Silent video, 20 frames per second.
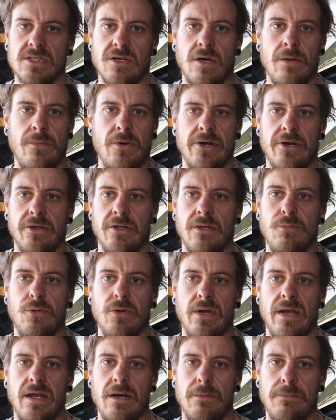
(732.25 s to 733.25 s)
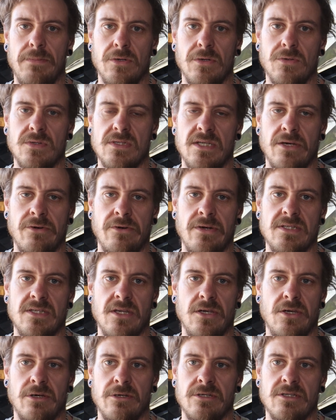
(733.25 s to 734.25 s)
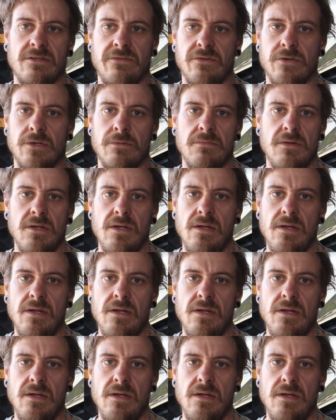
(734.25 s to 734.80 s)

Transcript: So I might only put out a build series that goes for